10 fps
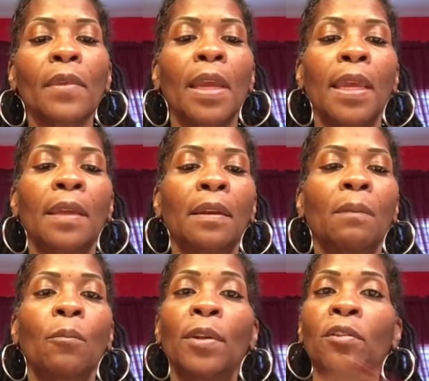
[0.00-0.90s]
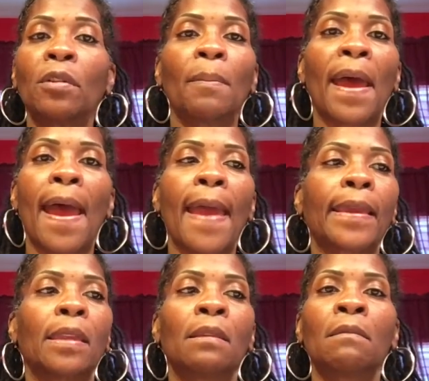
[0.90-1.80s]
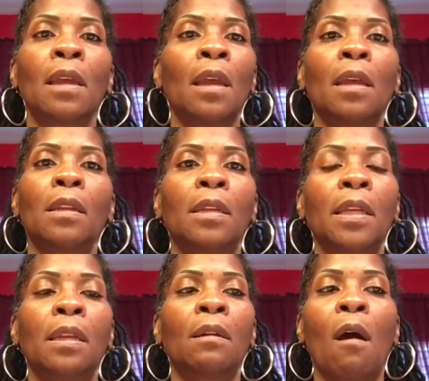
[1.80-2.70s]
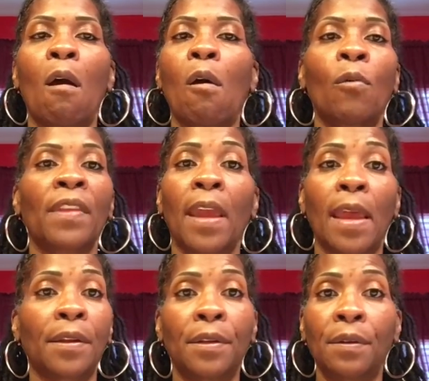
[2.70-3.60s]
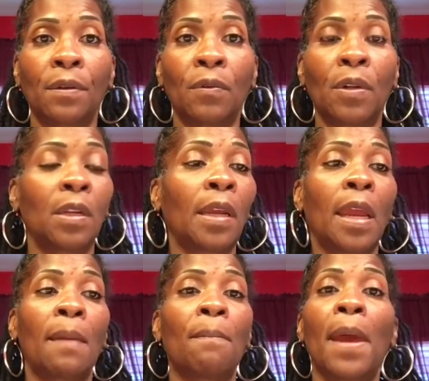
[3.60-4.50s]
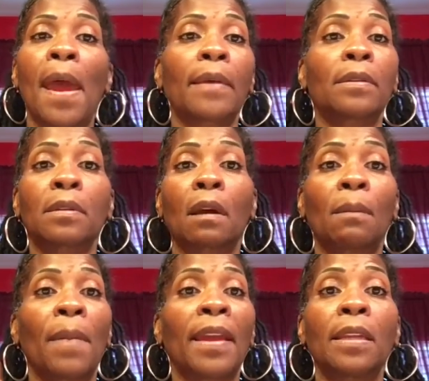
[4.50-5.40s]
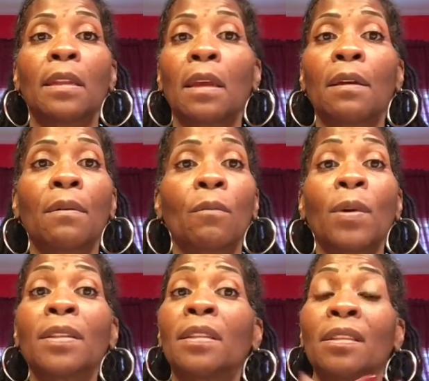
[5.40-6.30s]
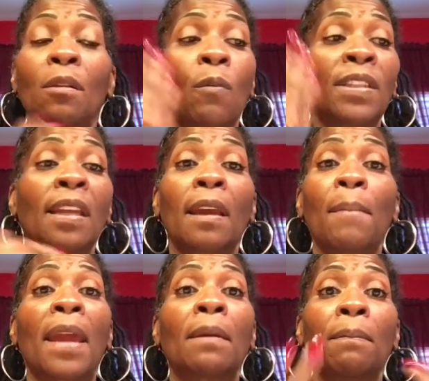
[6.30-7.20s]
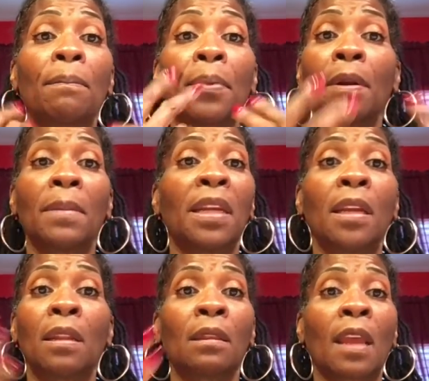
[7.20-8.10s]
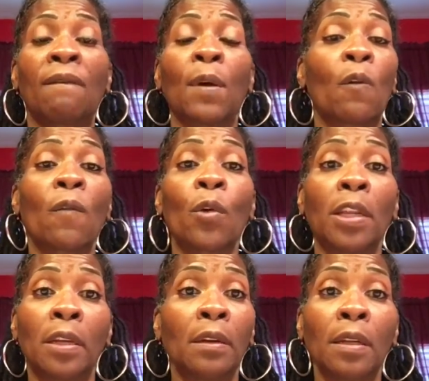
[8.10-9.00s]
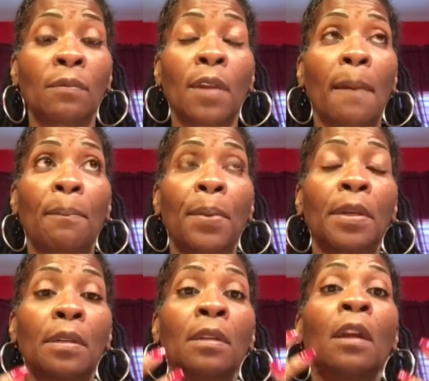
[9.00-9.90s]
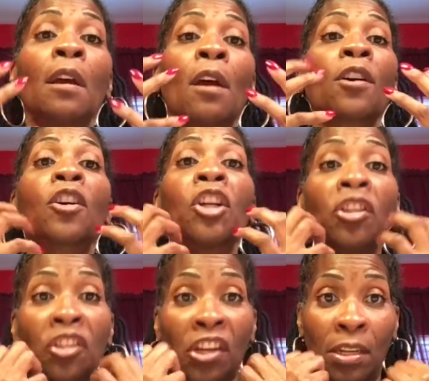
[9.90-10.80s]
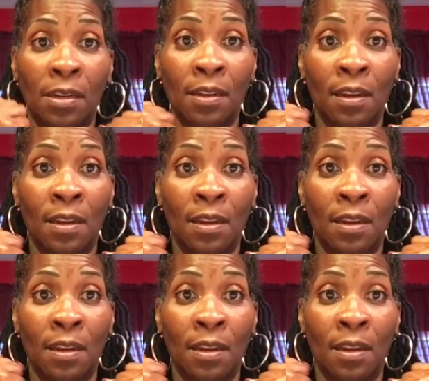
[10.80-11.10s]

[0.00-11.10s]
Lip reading: and went to the back and did all what they had to do. And then they came back, stuck them back in there. Once they came back and put them in, they felt really good. It was like putting cushion